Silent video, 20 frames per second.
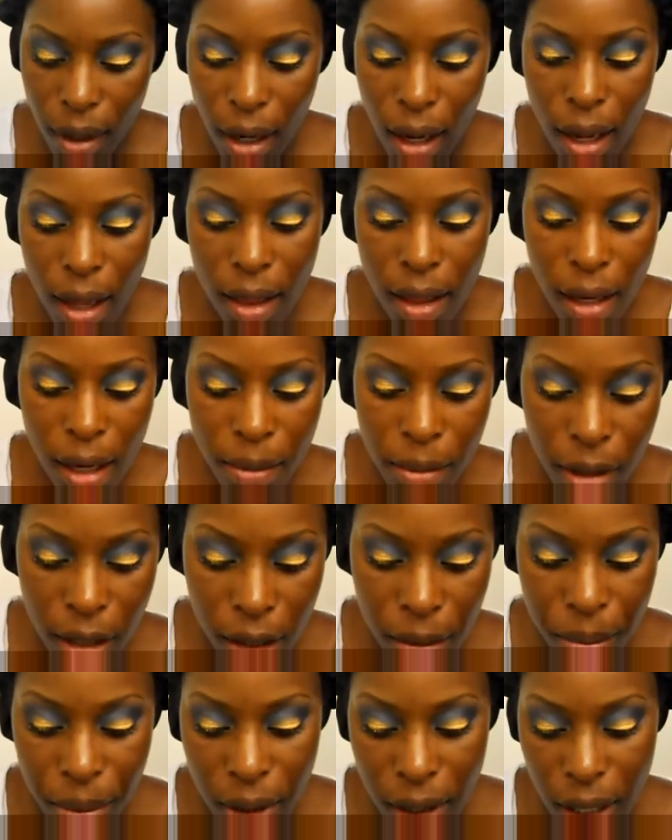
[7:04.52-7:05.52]
And then I'm going
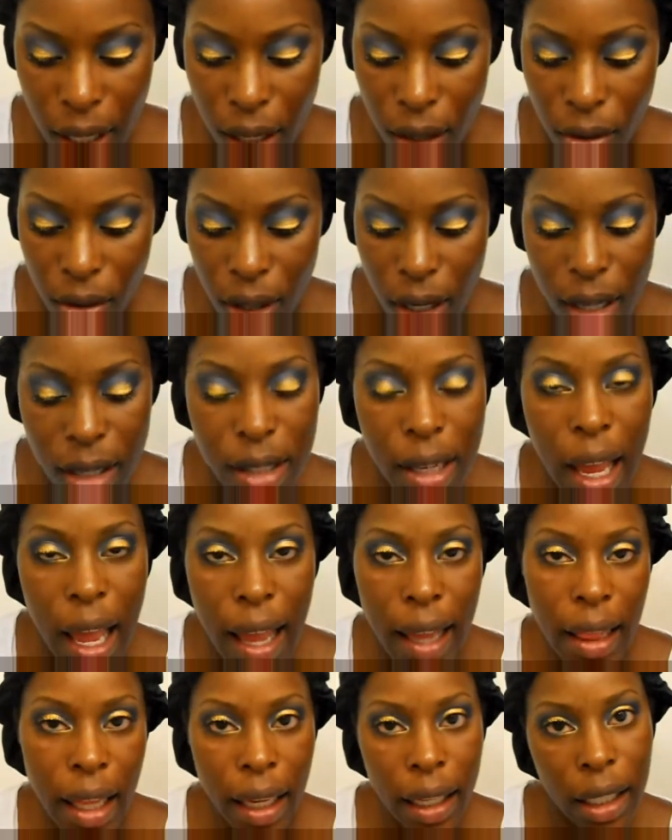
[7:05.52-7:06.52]
to put that on as a
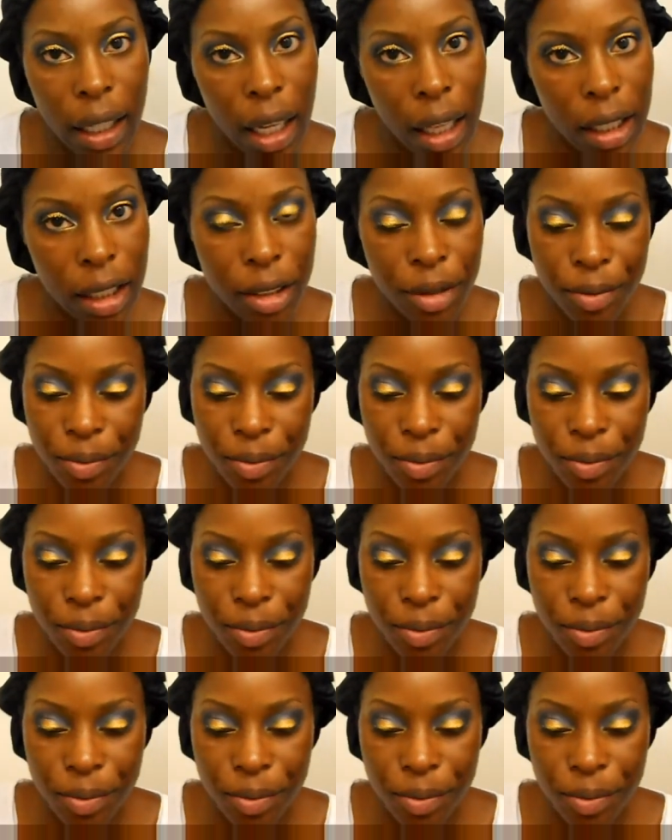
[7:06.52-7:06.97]
highlight color.